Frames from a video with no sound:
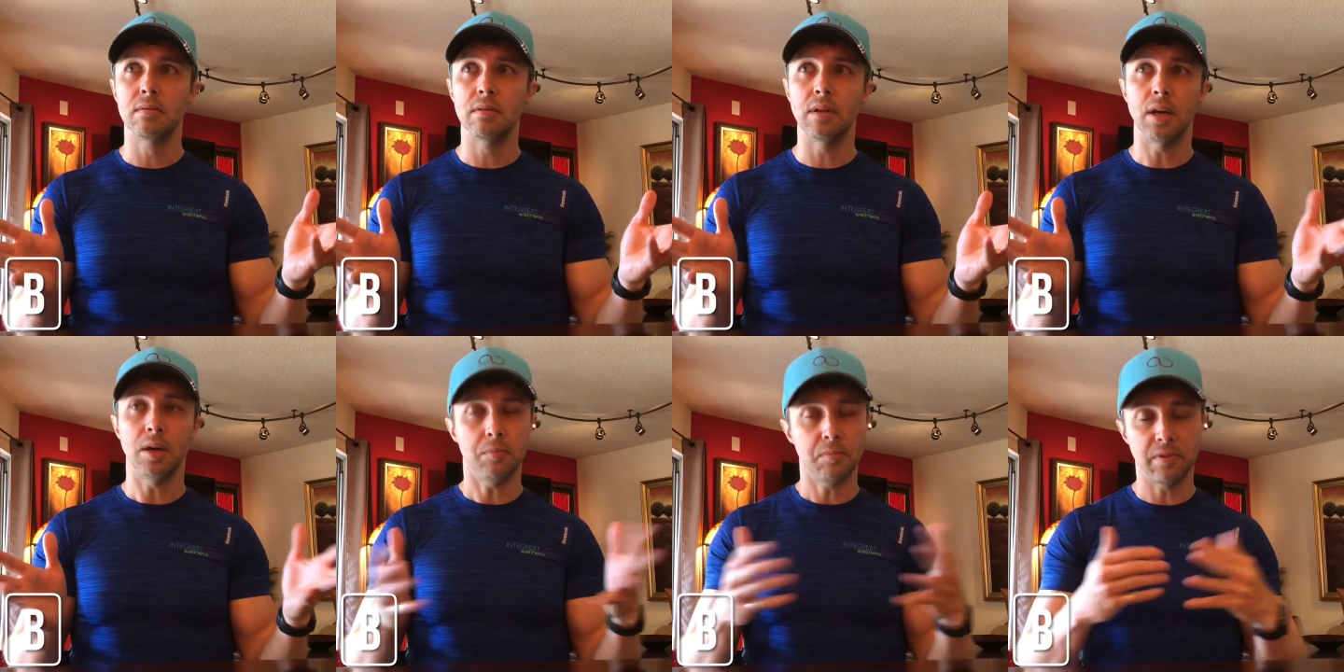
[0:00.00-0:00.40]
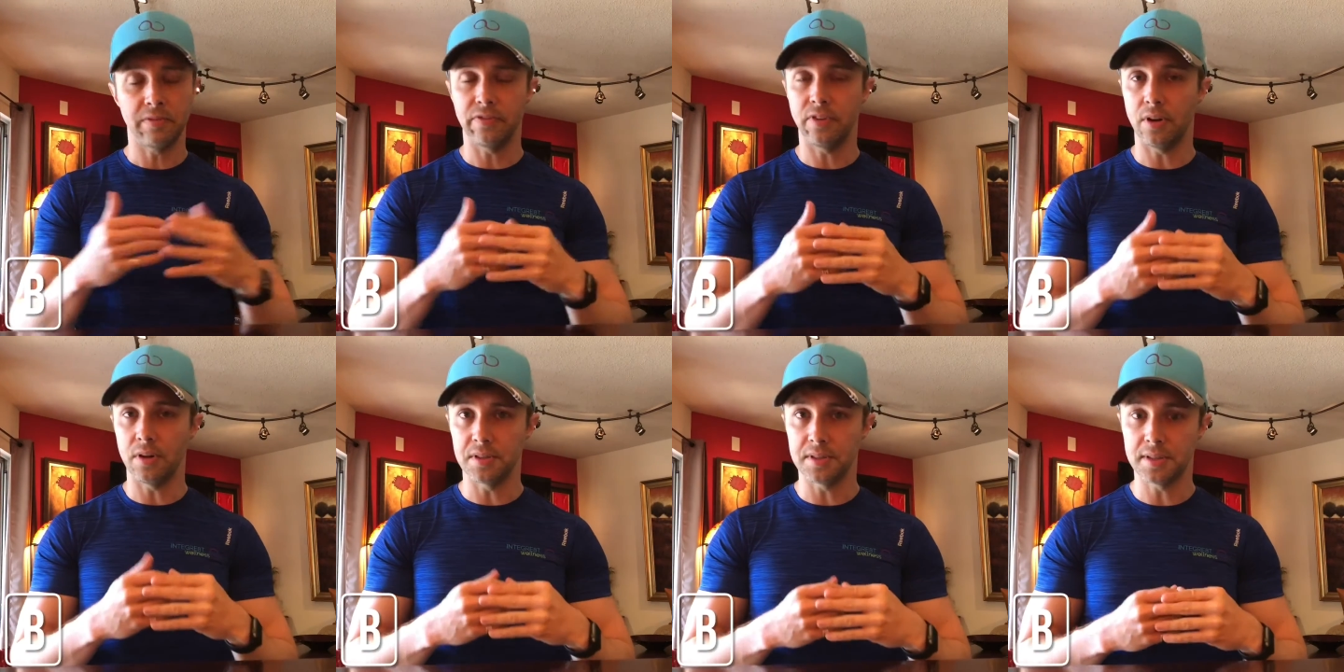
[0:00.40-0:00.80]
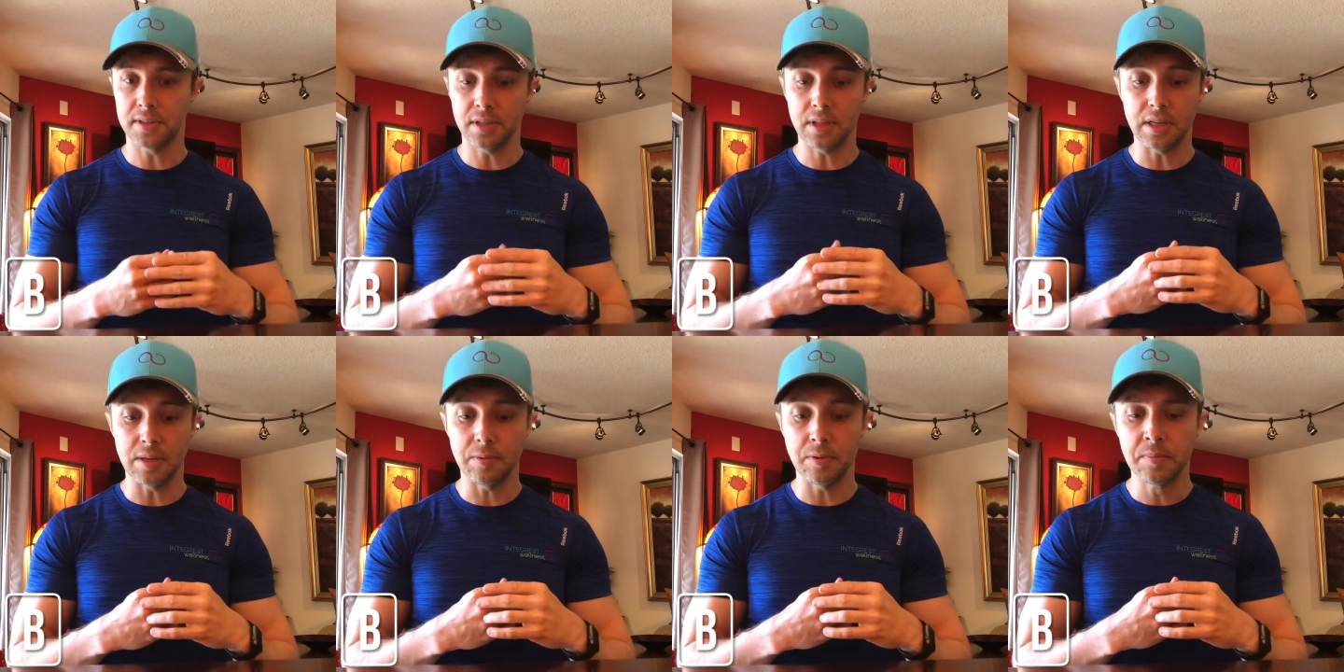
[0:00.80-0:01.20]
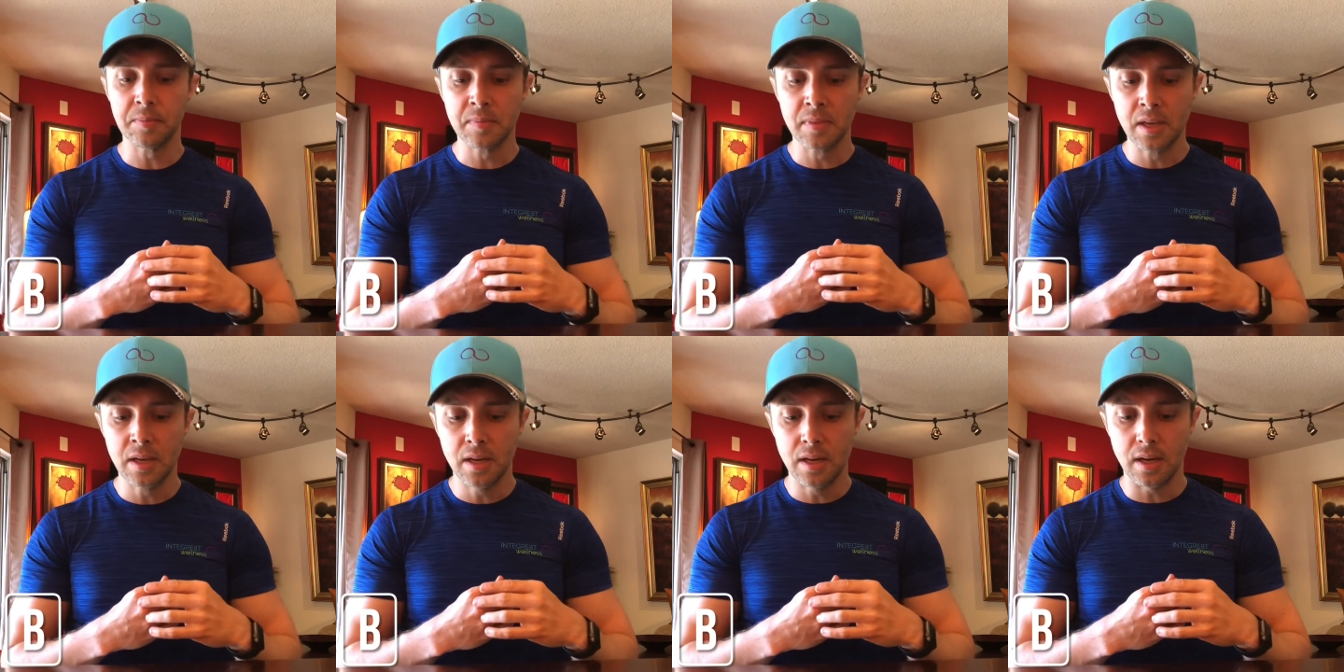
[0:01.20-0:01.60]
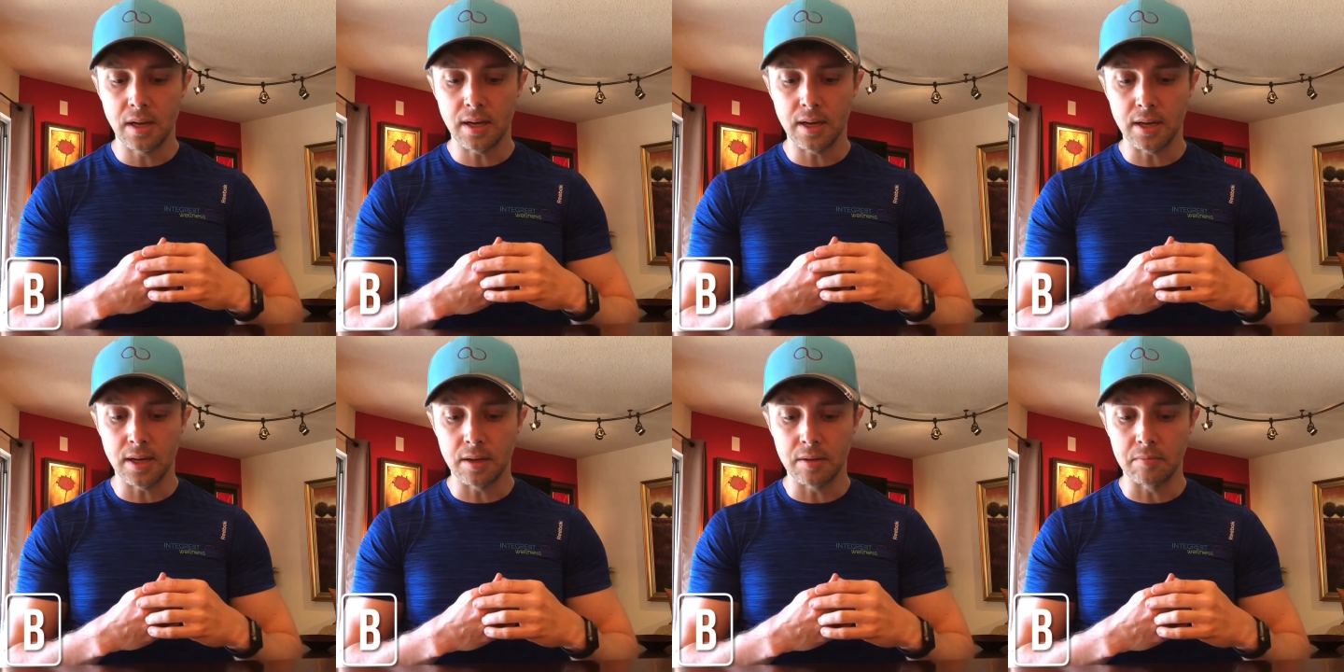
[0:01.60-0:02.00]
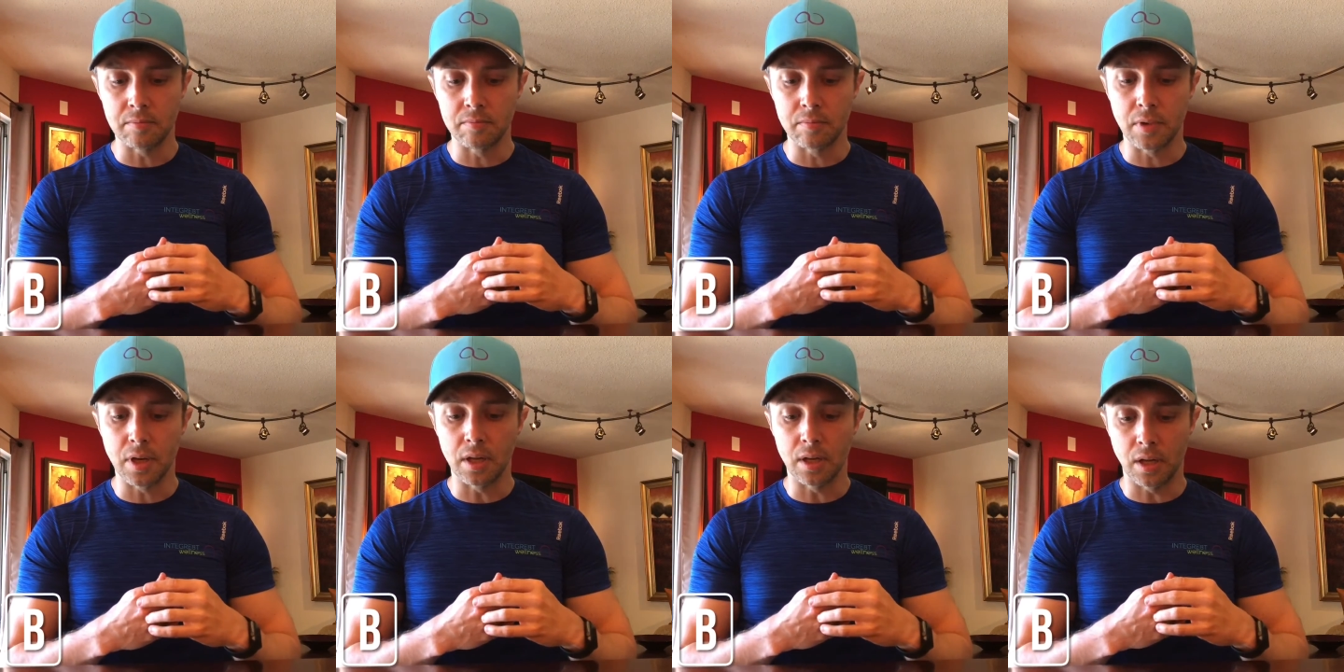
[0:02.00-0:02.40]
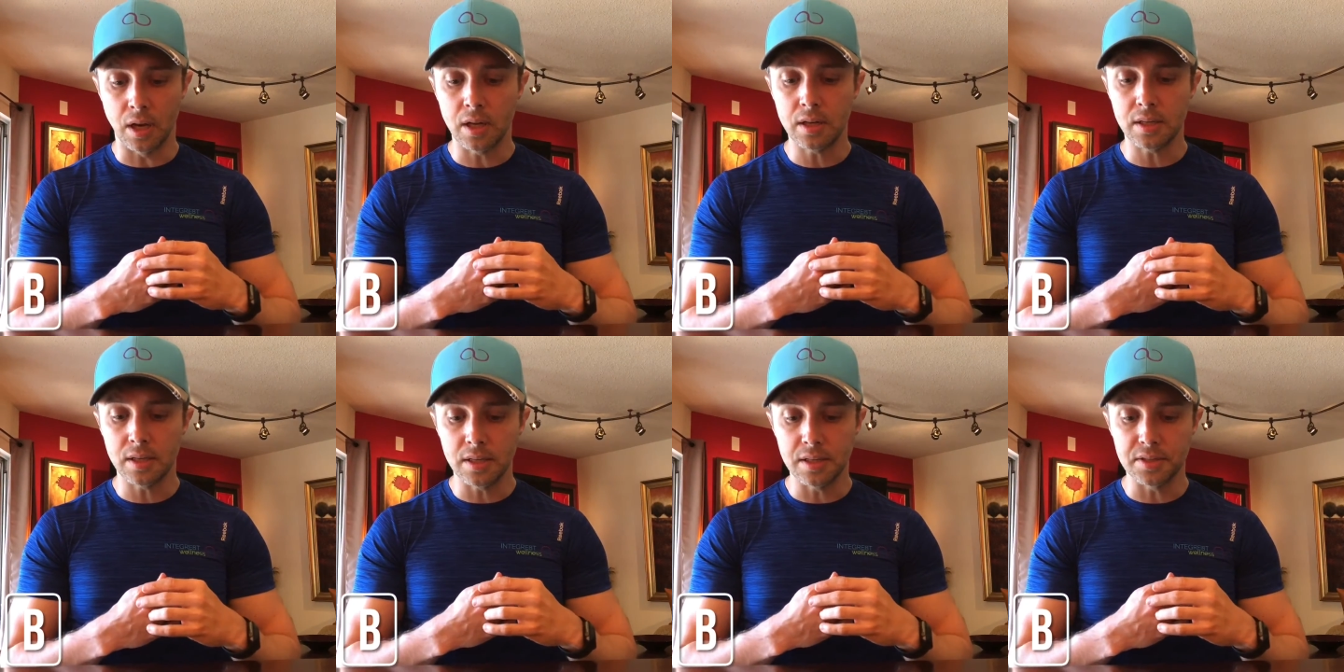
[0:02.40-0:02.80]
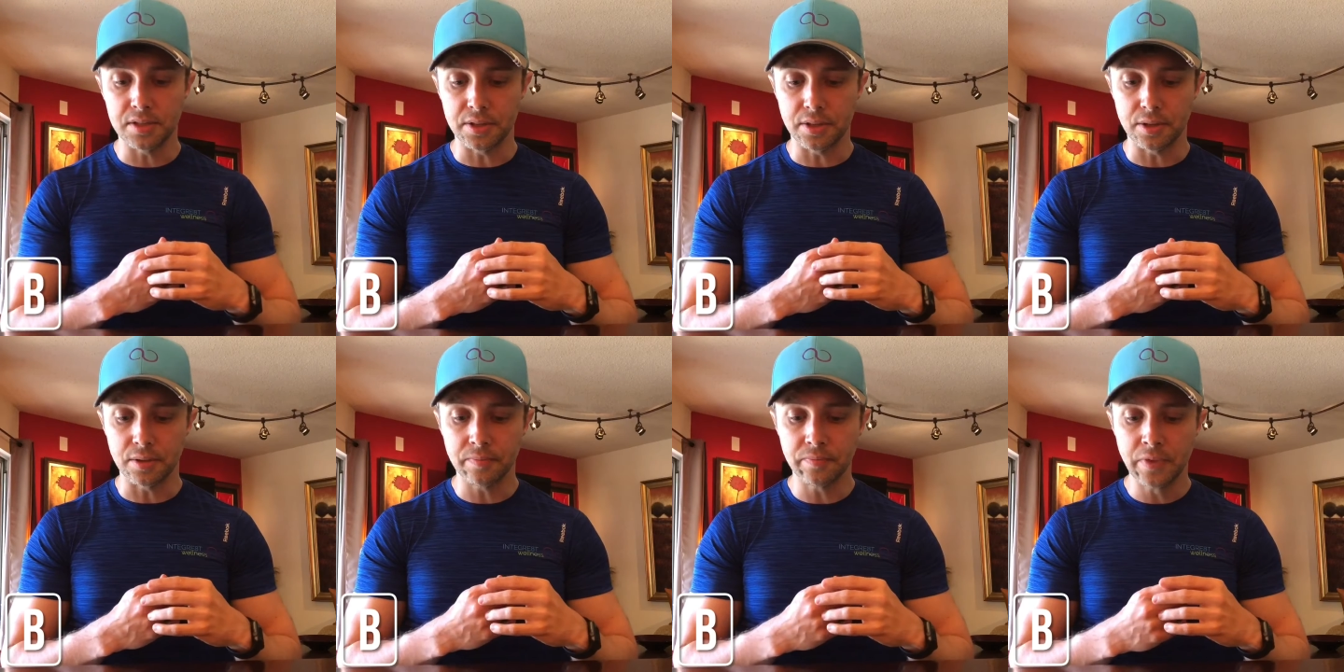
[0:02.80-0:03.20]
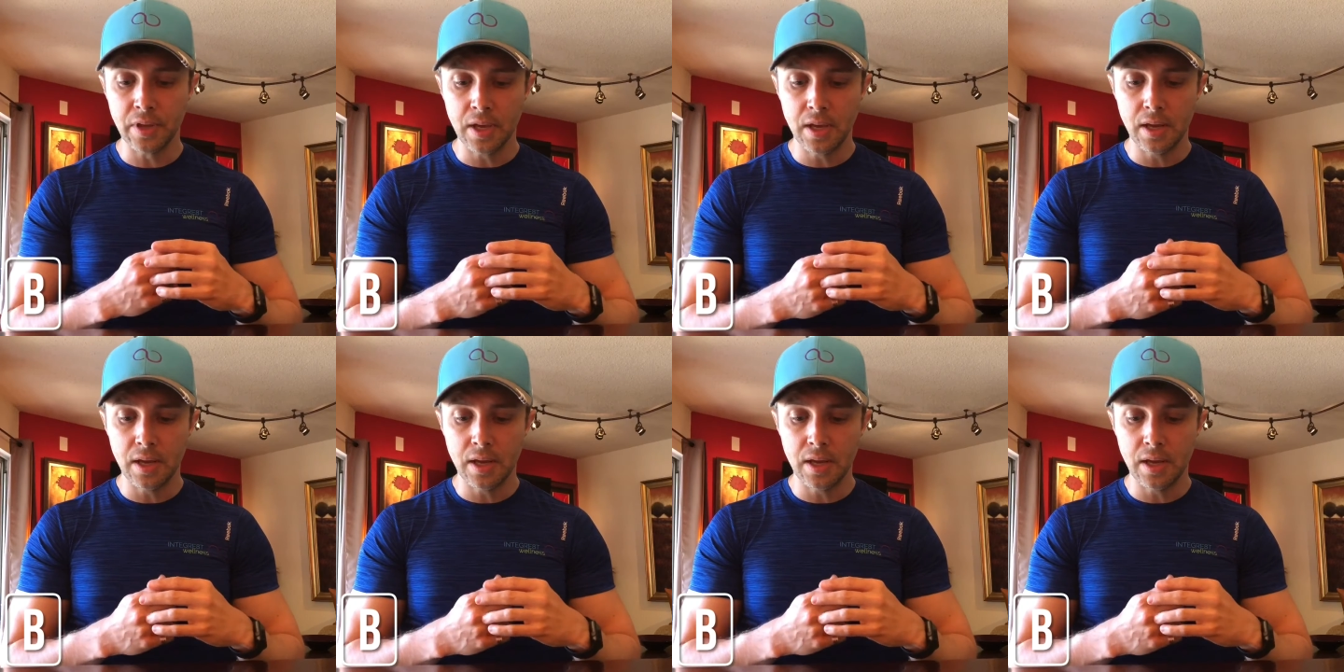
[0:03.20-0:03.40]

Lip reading: helped me fall asleep a lot easier.